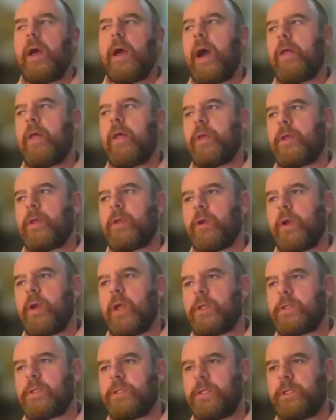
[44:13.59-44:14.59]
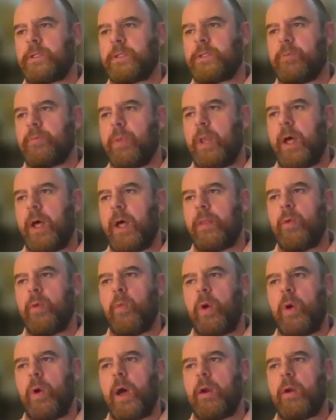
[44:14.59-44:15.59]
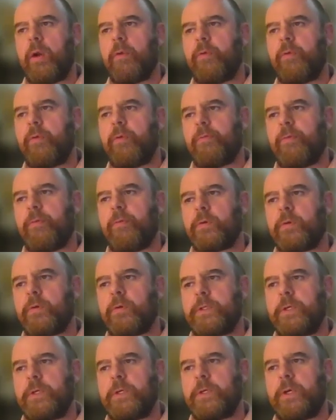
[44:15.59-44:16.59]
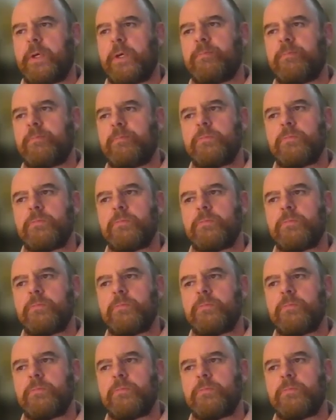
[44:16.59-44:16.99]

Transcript: I think you're going to see some blood in the water for the first, I